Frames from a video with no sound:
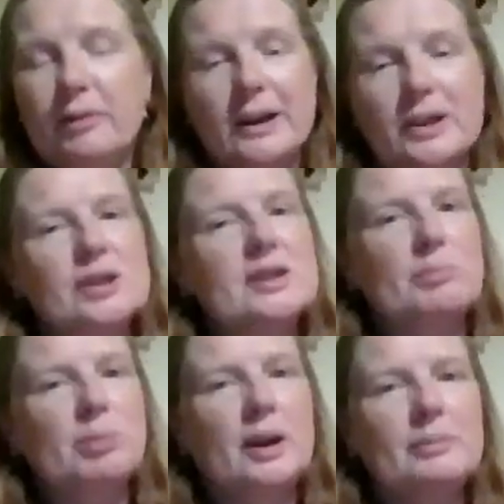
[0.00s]
fractions
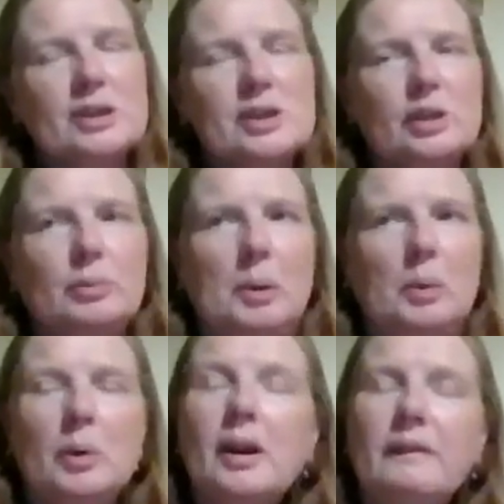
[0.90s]
in primary school,
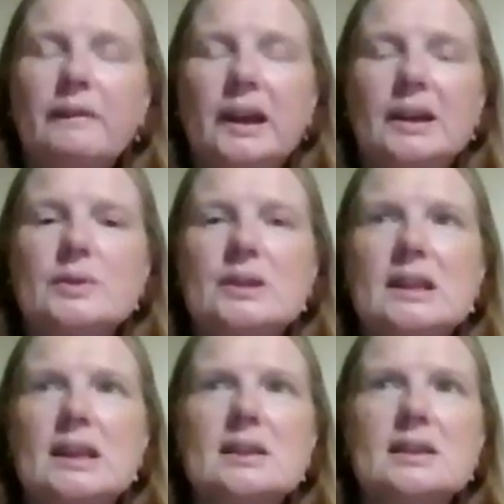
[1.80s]
but what I found
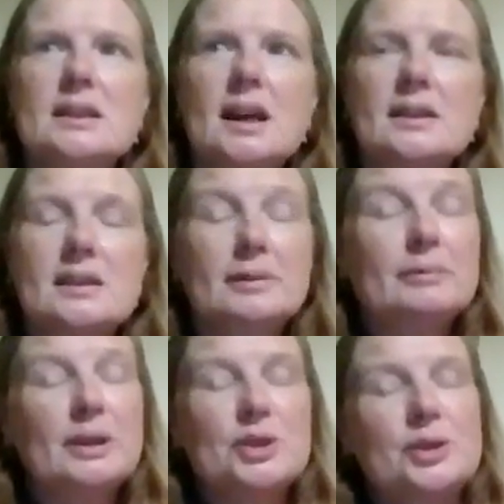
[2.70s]
is that some
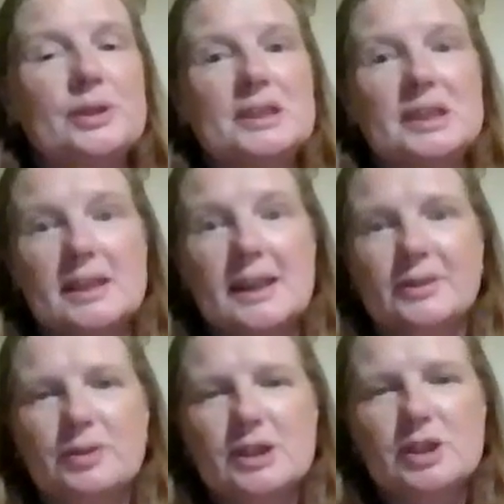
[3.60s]
of my students in
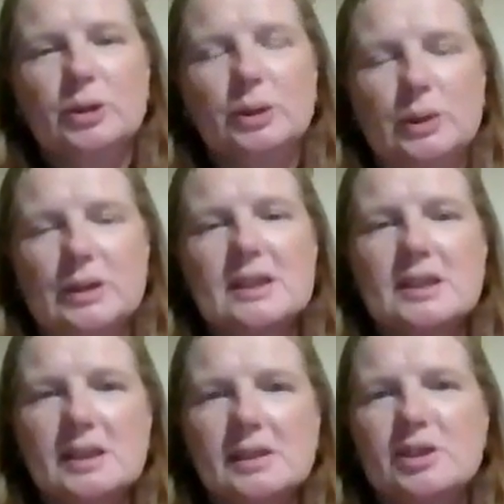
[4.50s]
secondary school
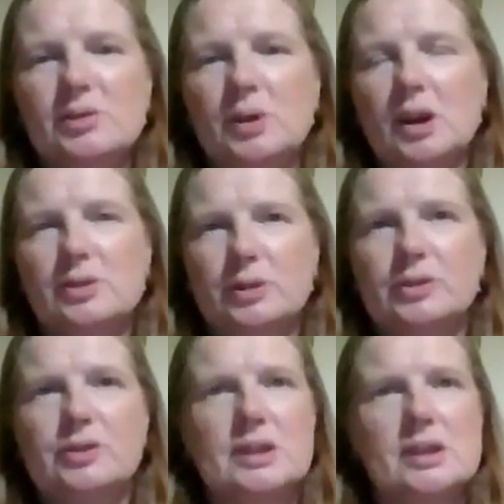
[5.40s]
still do not
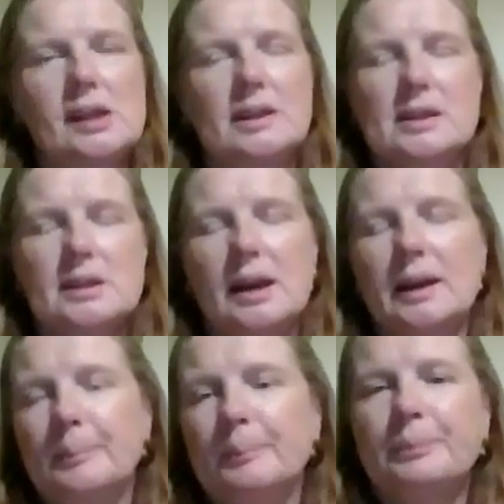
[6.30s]
understand
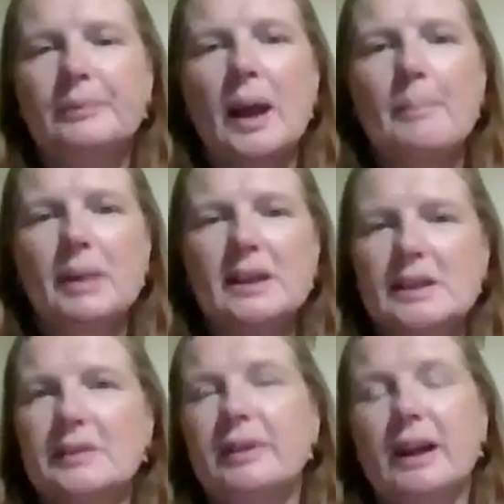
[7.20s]

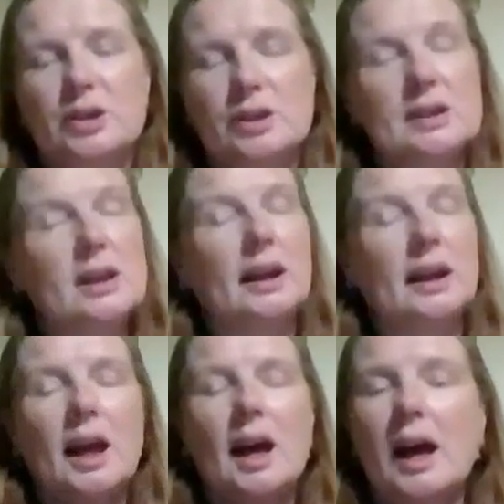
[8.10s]
basic fractions like
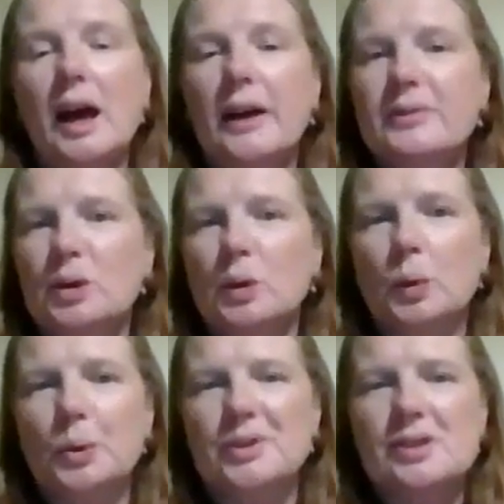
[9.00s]
halves and
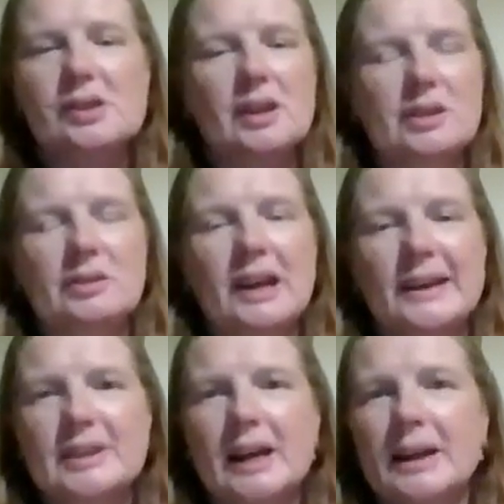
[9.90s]
quarters, and they don't know
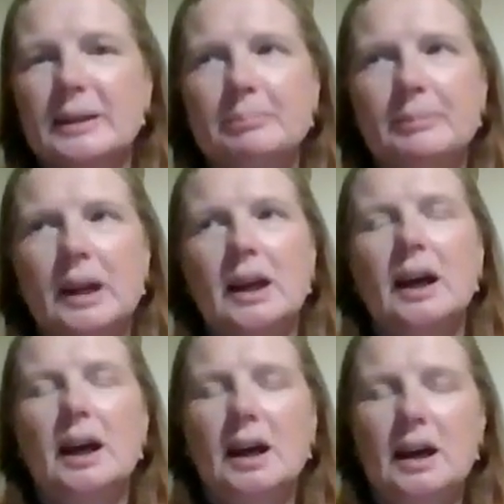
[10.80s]
how to add them.
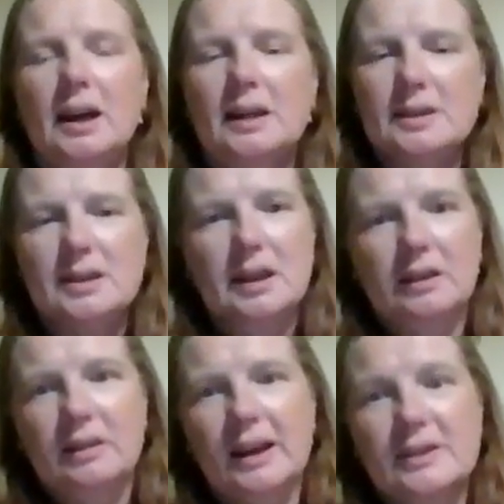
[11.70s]
And
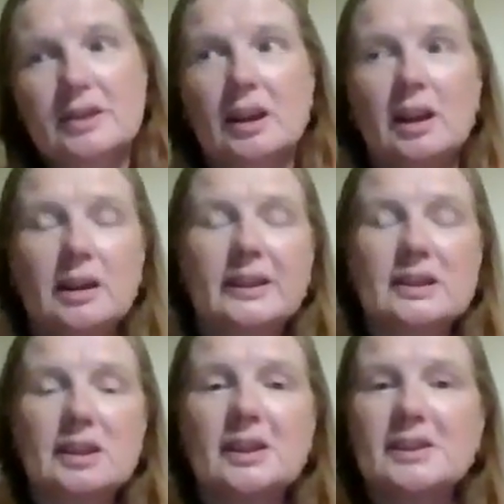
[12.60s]
that creates a lot of
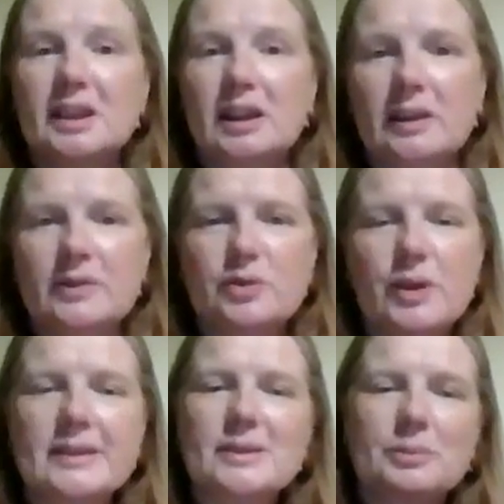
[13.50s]
anxiety, a lot of
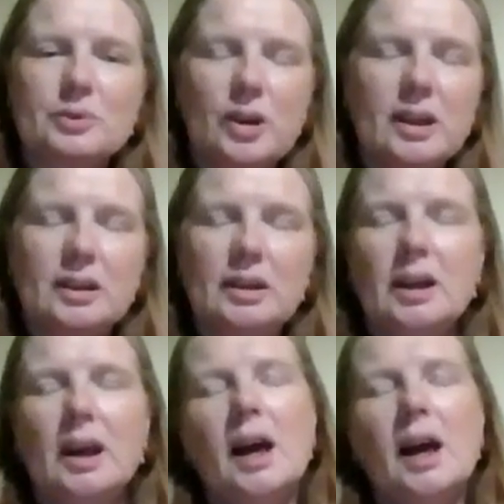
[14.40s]
stress. So we're trying to